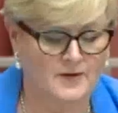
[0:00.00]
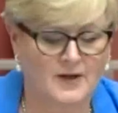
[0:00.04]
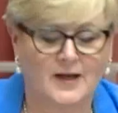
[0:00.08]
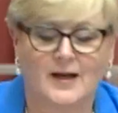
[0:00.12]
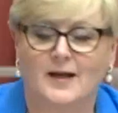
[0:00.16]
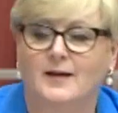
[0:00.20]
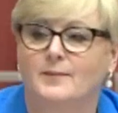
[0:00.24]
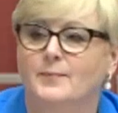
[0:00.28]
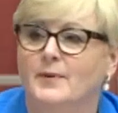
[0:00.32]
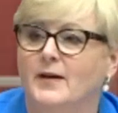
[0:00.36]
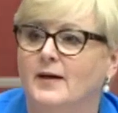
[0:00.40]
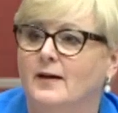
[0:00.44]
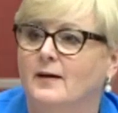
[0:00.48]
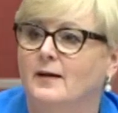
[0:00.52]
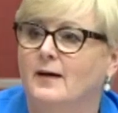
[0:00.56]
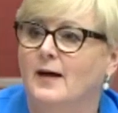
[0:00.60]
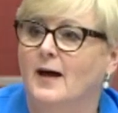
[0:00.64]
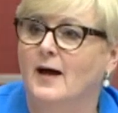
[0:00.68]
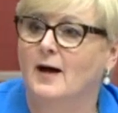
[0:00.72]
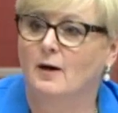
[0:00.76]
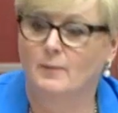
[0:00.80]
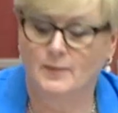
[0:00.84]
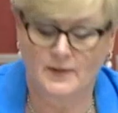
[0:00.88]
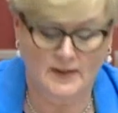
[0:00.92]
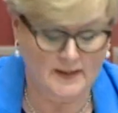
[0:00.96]
Labor
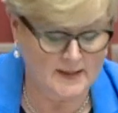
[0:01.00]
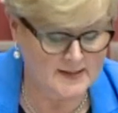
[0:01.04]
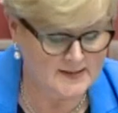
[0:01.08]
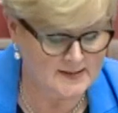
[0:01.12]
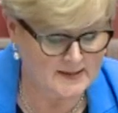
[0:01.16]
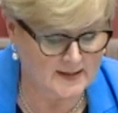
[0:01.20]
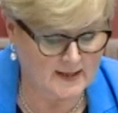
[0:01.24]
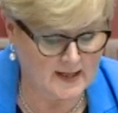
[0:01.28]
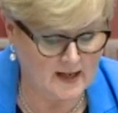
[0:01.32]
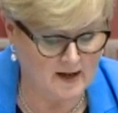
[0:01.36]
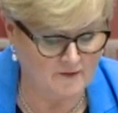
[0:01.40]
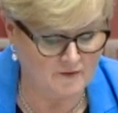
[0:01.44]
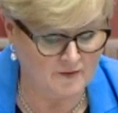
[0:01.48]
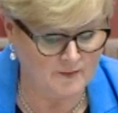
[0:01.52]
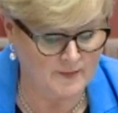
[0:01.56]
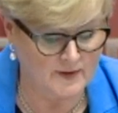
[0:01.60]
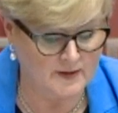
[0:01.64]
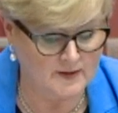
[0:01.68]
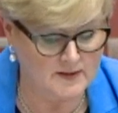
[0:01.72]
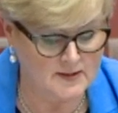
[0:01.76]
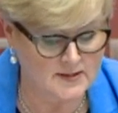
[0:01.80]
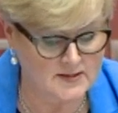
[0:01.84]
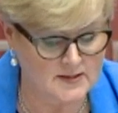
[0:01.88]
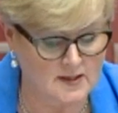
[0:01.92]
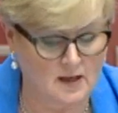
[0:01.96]
Albanese
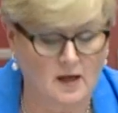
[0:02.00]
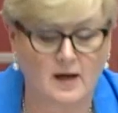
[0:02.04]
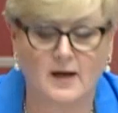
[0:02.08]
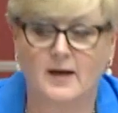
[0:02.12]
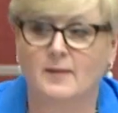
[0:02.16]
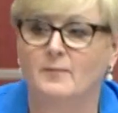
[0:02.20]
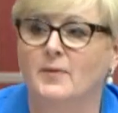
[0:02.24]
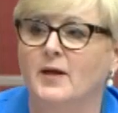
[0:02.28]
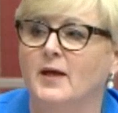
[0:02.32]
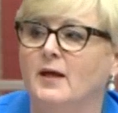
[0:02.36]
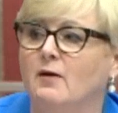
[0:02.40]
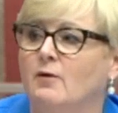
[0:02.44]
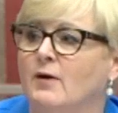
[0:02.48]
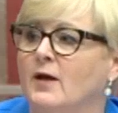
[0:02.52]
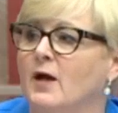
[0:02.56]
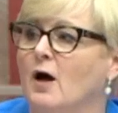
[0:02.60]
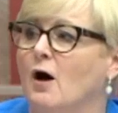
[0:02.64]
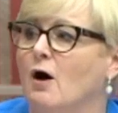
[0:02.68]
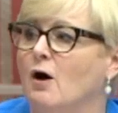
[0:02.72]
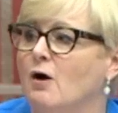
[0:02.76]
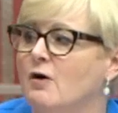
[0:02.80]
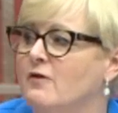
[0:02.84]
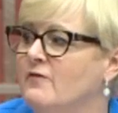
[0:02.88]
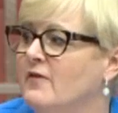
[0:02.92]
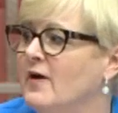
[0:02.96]
government, I am hearing
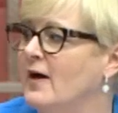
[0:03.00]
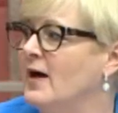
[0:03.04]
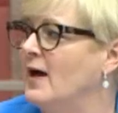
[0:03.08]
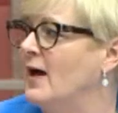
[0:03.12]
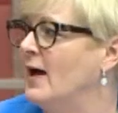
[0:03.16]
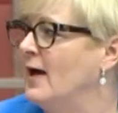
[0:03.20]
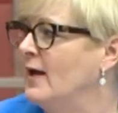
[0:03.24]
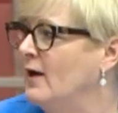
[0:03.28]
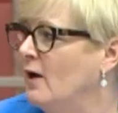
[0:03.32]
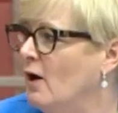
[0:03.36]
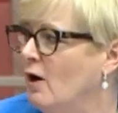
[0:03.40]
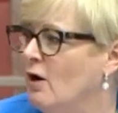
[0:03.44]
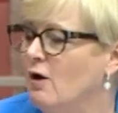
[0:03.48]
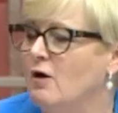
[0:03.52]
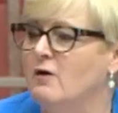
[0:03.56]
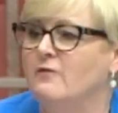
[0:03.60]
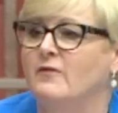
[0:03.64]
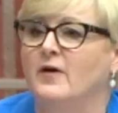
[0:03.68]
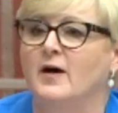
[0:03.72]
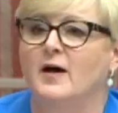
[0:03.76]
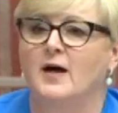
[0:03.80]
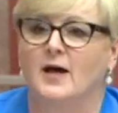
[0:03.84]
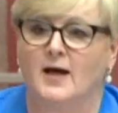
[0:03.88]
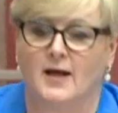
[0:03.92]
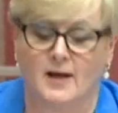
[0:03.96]
over and
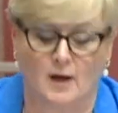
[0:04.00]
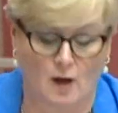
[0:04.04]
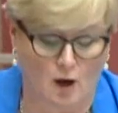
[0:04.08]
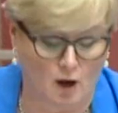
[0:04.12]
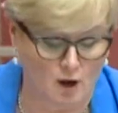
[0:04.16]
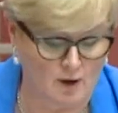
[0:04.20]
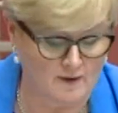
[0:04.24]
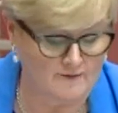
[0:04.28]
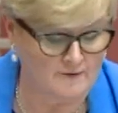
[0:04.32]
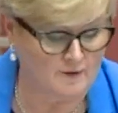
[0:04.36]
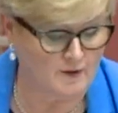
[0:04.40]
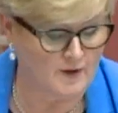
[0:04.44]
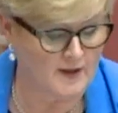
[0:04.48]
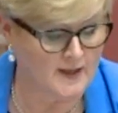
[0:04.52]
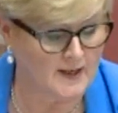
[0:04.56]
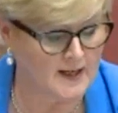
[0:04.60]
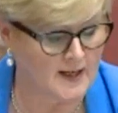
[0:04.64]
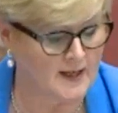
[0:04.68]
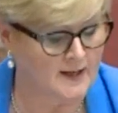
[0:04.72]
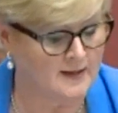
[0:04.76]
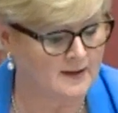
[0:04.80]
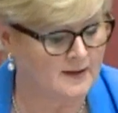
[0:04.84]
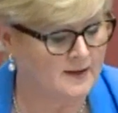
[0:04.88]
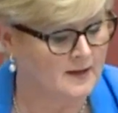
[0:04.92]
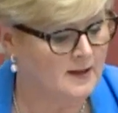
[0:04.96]
over and over
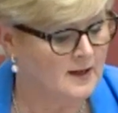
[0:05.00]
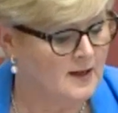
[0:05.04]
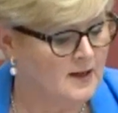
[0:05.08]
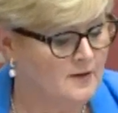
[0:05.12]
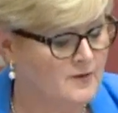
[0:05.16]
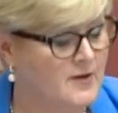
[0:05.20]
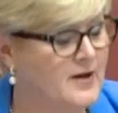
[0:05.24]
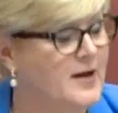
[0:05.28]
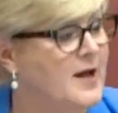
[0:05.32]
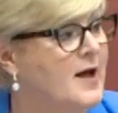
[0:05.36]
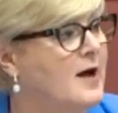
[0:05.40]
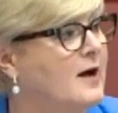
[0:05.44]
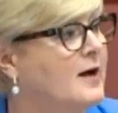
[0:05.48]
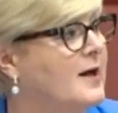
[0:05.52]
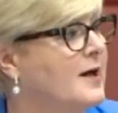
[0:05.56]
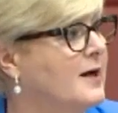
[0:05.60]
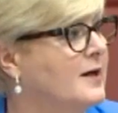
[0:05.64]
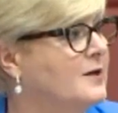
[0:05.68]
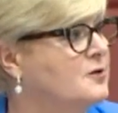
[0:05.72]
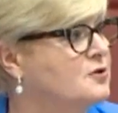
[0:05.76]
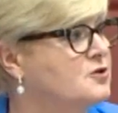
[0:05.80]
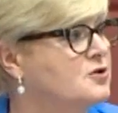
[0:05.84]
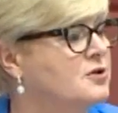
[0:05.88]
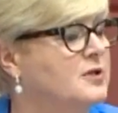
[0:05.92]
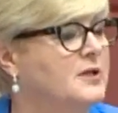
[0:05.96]
again that our
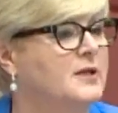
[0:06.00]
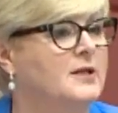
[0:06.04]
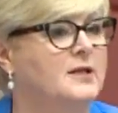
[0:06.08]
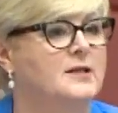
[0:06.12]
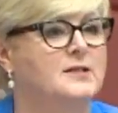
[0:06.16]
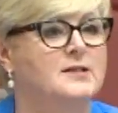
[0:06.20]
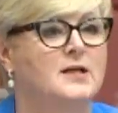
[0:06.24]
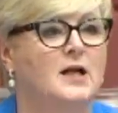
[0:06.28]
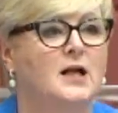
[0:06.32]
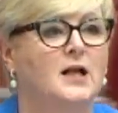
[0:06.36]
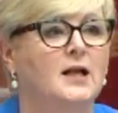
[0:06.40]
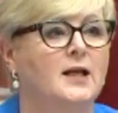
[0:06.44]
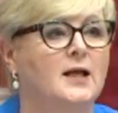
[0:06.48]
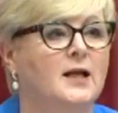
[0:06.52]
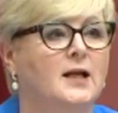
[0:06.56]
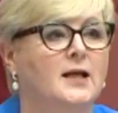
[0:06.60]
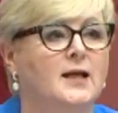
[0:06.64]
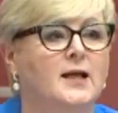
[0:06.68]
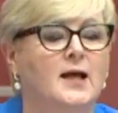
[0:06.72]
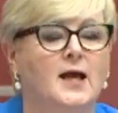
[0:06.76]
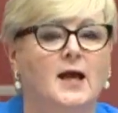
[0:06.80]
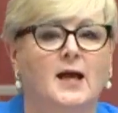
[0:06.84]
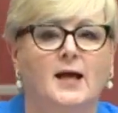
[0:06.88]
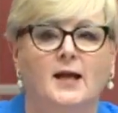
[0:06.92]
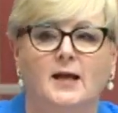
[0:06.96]
country is
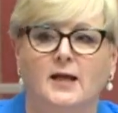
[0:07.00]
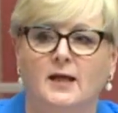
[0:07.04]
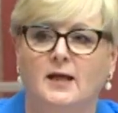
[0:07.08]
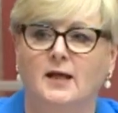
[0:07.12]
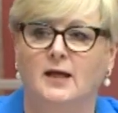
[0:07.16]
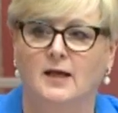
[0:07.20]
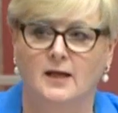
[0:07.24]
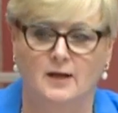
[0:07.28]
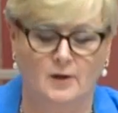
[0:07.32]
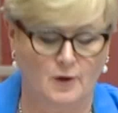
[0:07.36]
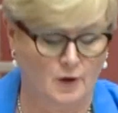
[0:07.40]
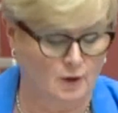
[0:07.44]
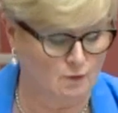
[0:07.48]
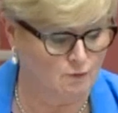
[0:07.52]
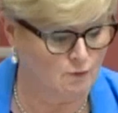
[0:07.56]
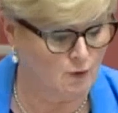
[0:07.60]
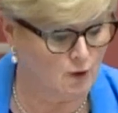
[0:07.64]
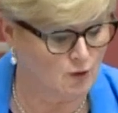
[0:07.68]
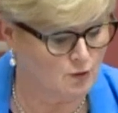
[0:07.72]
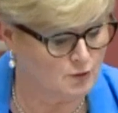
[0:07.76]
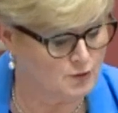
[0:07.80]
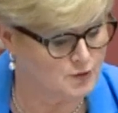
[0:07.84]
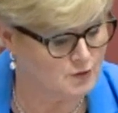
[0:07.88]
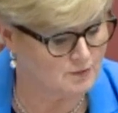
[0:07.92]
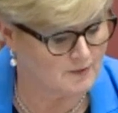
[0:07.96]
clearly heading in the
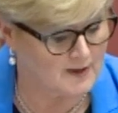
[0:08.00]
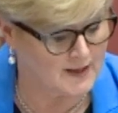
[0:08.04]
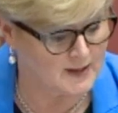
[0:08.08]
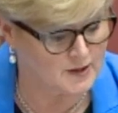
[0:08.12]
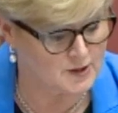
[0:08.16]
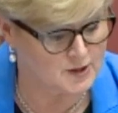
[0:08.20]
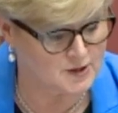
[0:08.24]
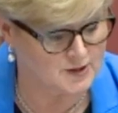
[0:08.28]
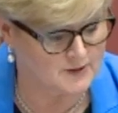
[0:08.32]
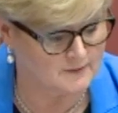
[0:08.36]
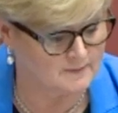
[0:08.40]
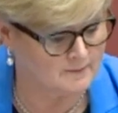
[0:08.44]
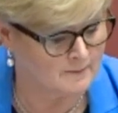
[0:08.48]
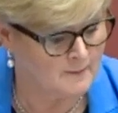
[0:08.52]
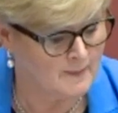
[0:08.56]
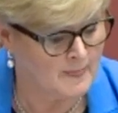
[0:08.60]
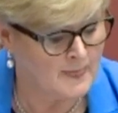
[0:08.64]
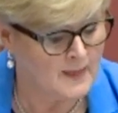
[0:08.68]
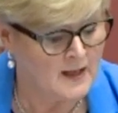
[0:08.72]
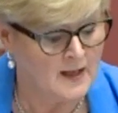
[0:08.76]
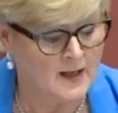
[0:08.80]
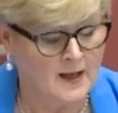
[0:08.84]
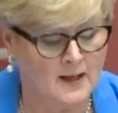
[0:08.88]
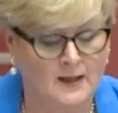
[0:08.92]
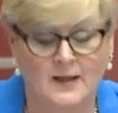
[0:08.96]
wrong direction.
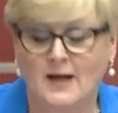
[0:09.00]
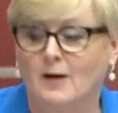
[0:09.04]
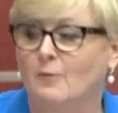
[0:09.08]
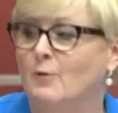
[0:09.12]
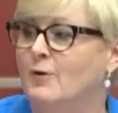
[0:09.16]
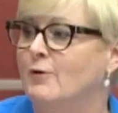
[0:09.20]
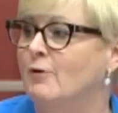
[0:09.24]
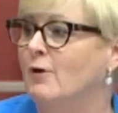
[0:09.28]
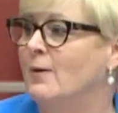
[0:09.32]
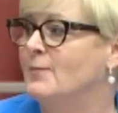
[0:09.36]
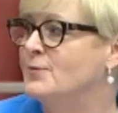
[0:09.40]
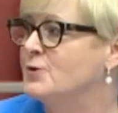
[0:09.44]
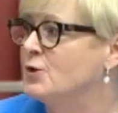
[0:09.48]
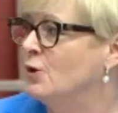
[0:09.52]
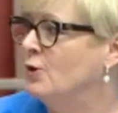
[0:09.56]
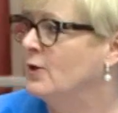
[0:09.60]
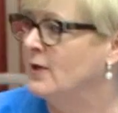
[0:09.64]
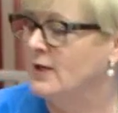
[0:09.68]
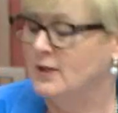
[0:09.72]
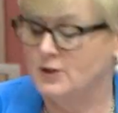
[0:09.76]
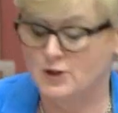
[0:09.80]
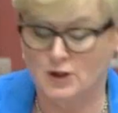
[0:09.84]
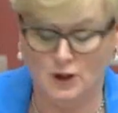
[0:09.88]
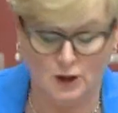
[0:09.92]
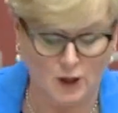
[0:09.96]
Now, whether I'm
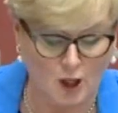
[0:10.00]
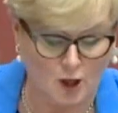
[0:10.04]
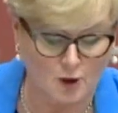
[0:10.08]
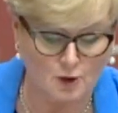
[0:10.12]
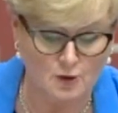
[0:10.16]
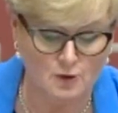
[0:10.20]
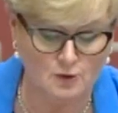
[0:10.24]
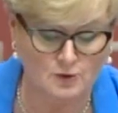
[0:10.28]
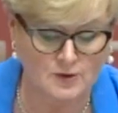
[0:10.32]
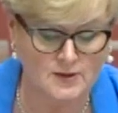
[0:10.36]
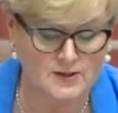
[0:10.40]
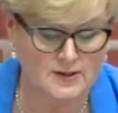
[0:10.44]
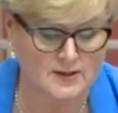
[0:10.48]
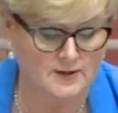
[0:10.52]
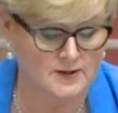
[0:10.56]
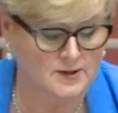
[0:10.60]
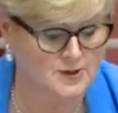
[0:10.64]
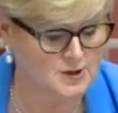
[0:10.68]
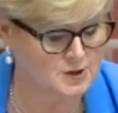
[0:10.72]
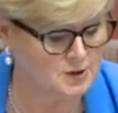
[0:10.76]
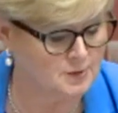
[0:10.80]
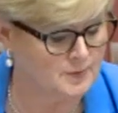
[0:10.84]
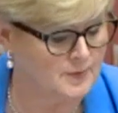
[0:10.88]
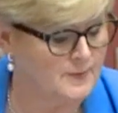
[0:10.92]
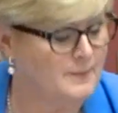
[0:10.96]
talking to locals at the
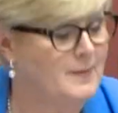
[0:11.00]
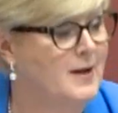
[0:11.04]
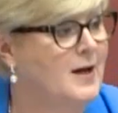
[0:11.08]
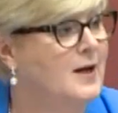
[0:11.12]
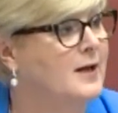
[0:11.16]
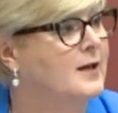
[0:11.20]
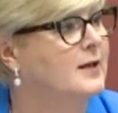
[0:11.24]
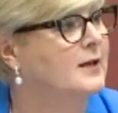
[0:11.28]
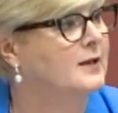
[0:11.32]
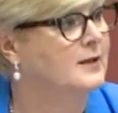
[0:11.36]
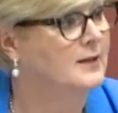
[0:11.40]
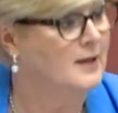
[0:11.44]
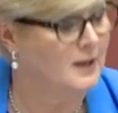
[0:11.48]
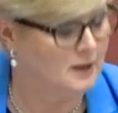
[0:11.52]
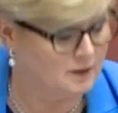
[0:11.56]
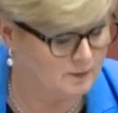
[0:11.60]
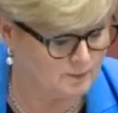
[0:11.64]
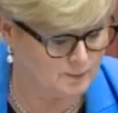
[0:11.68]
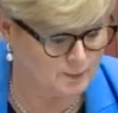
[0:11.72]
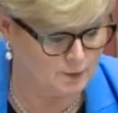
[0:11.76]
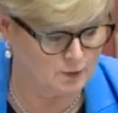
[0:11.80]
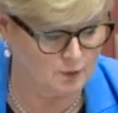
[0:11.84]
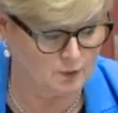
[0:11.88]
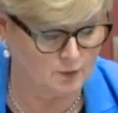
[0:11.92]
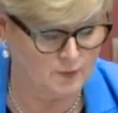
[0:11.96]
supermarket in
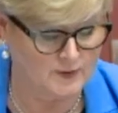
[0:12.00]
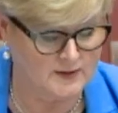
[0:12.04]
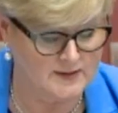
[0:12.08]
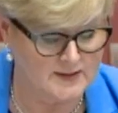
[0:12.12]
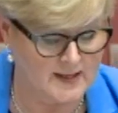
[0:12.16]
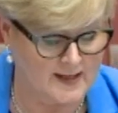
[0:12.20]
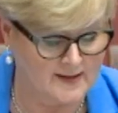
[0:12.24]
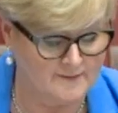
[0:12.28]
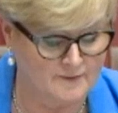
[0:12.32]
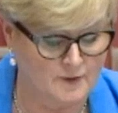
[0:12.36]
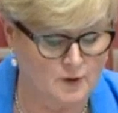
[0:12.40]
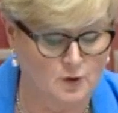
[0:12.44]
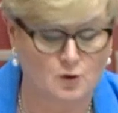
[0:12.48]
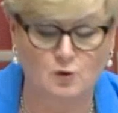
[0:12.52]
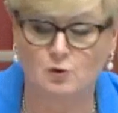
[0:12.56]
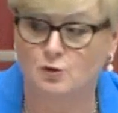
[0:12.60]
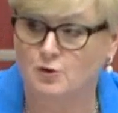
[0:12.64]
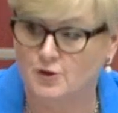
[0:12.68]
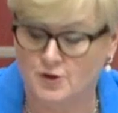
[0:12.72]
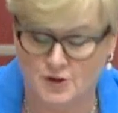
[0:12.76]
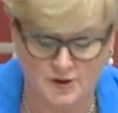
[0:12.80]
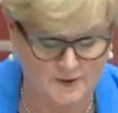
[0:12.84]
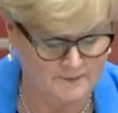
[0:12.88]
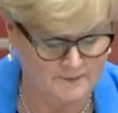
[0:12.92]
Ellenbrook with David Good,